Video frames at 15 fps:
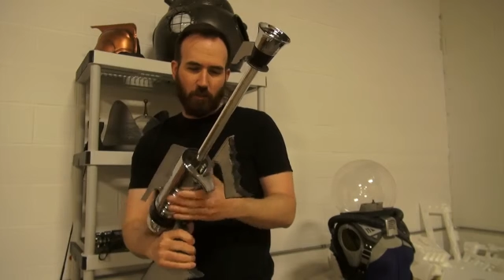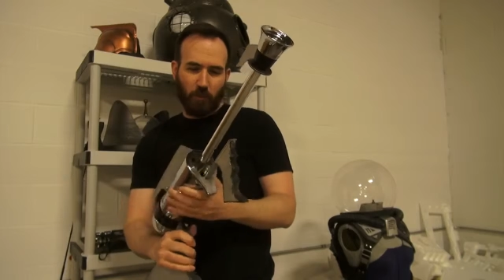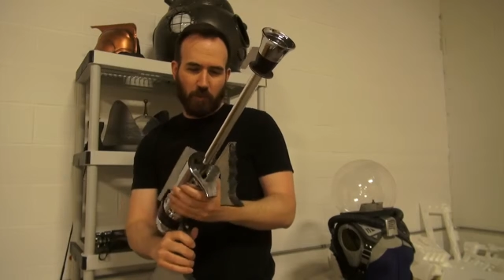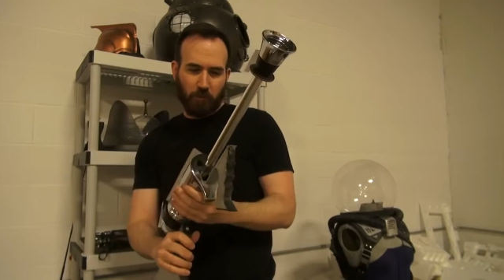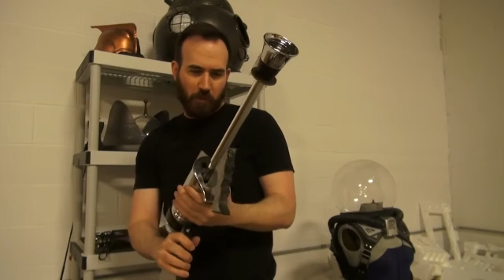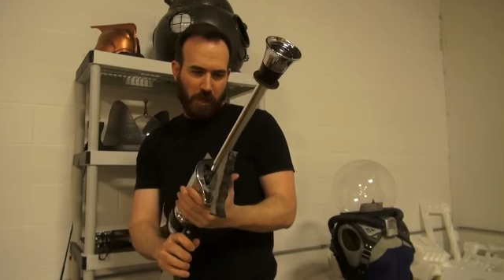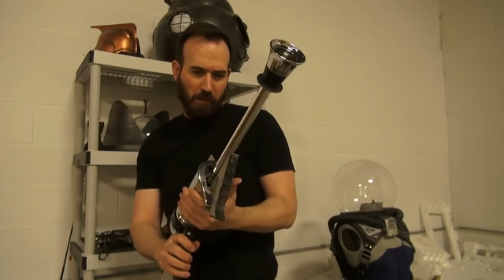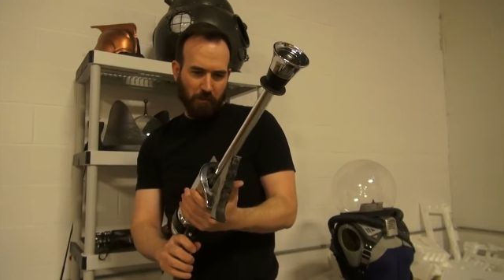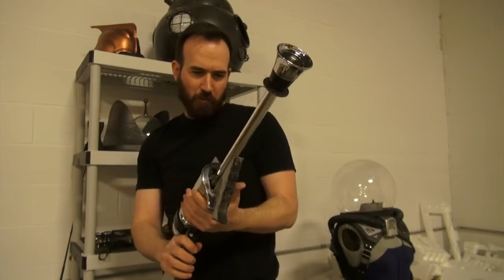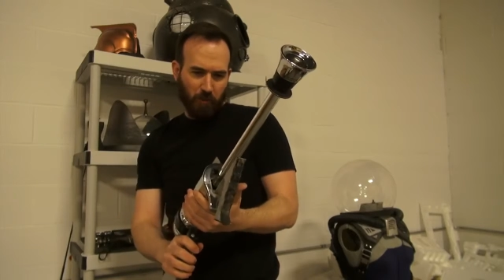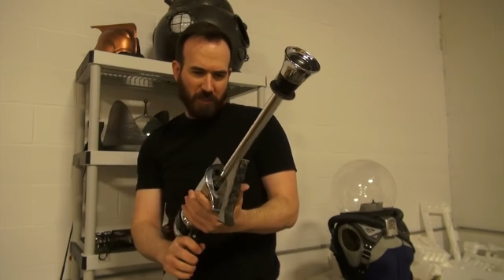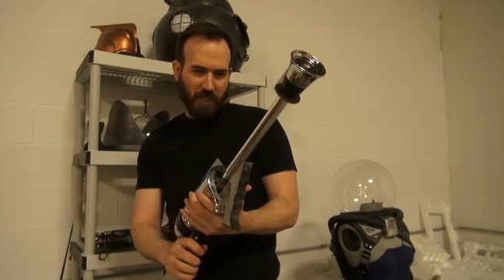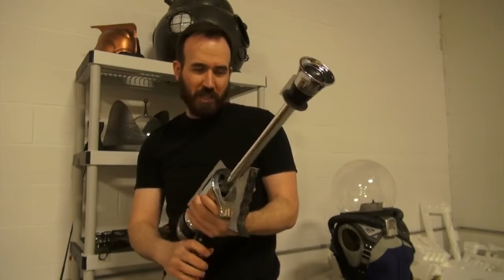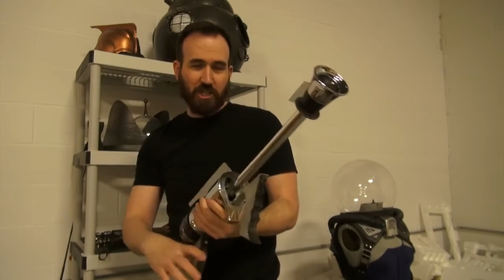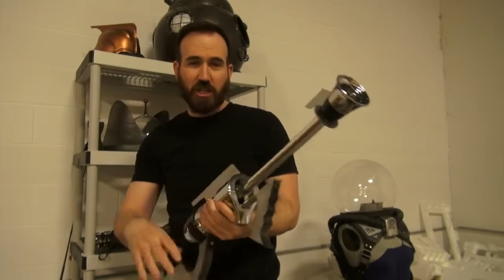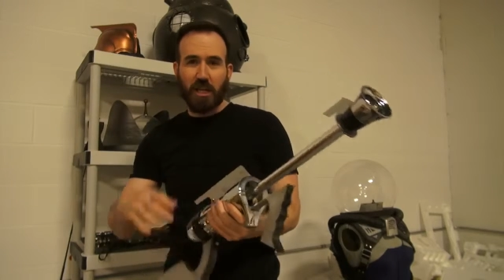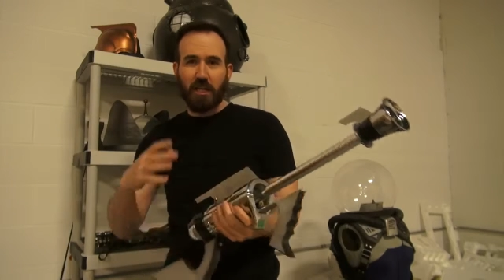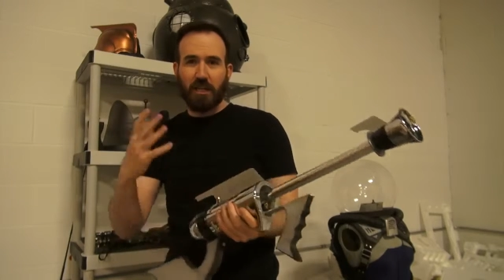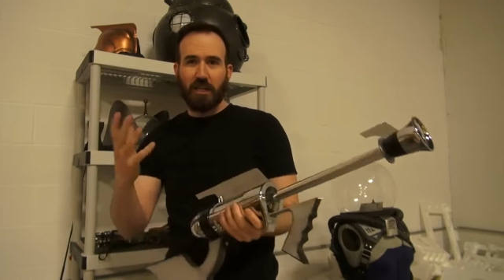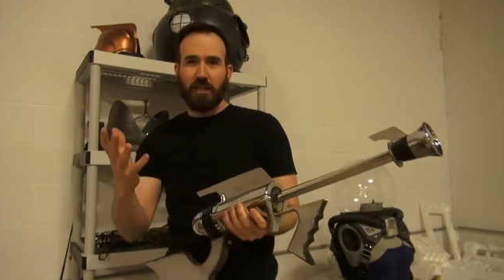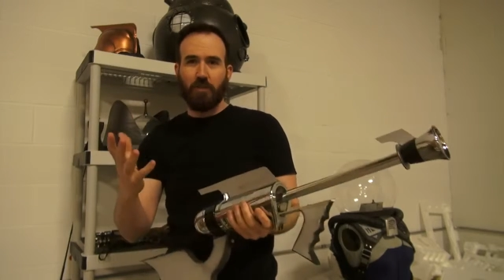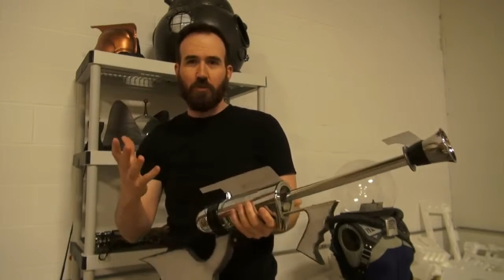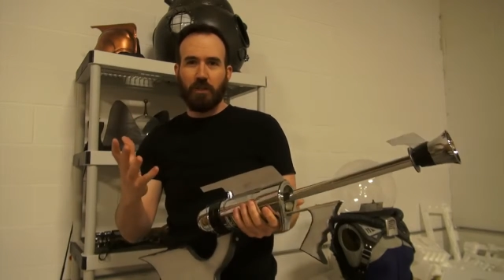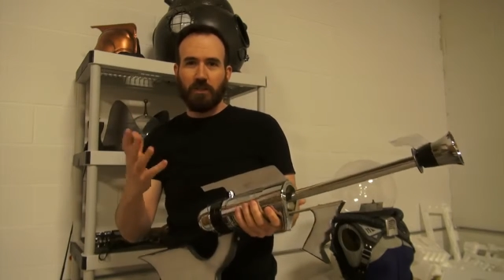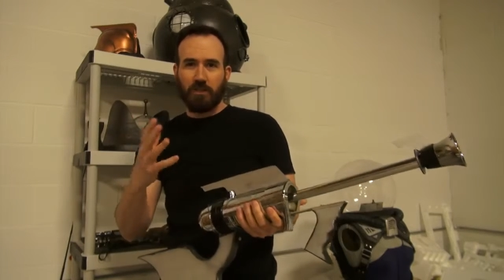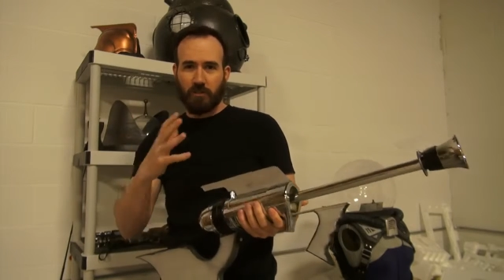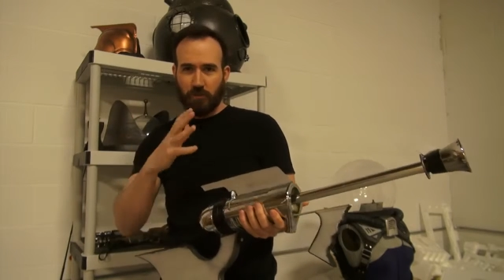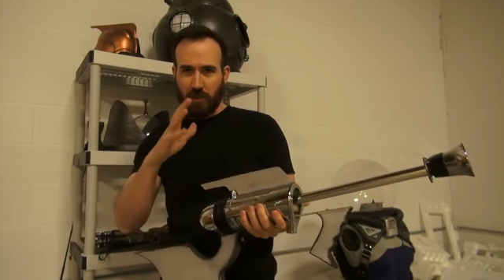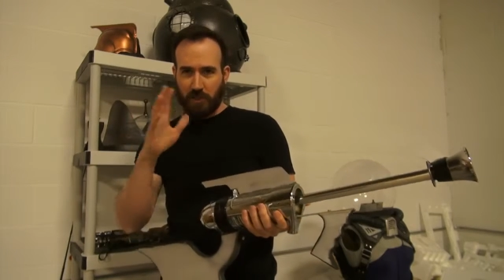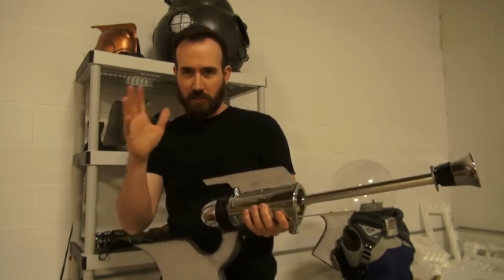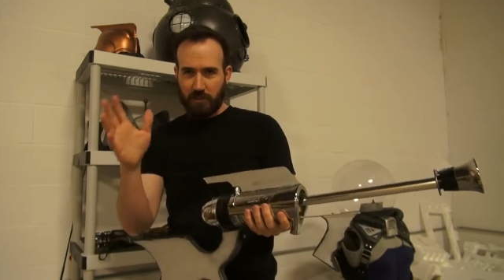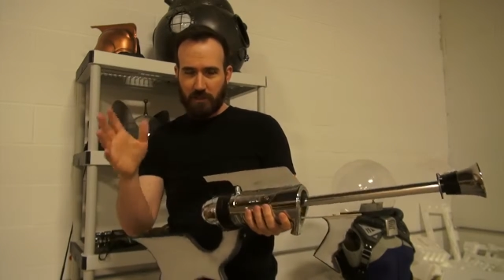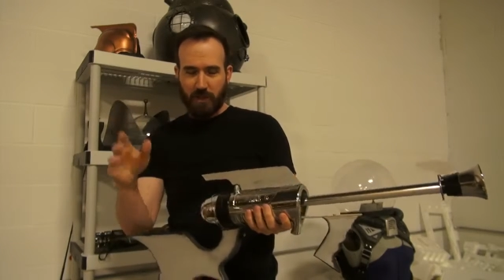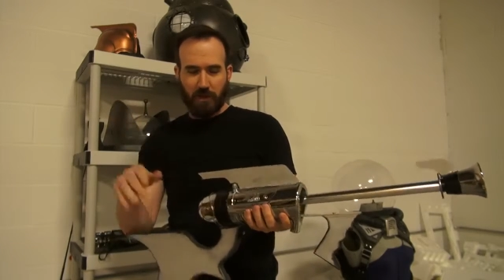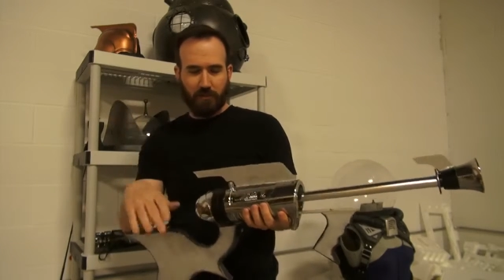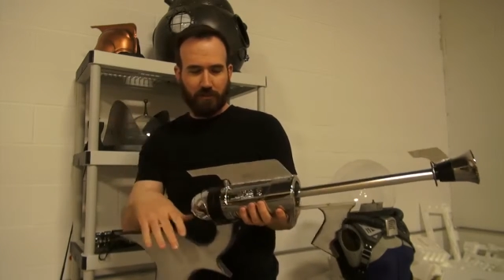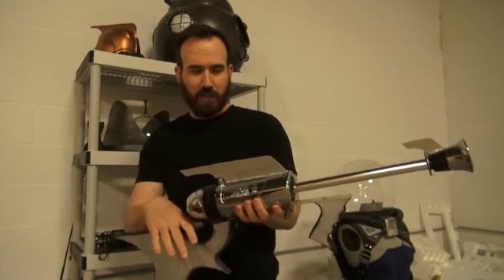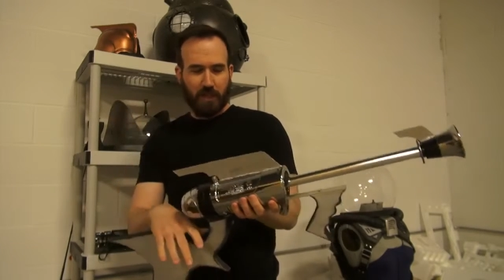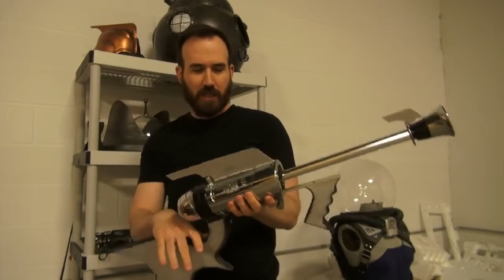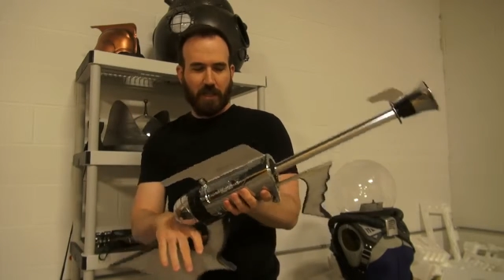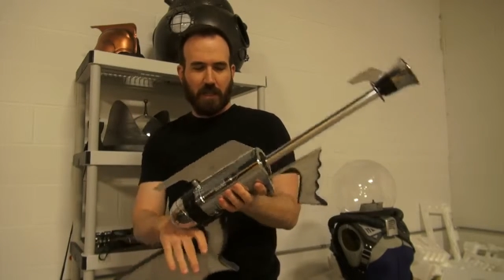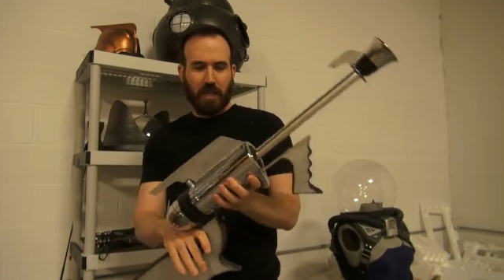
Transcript: The one problem was I shot a lot of green screen stuff,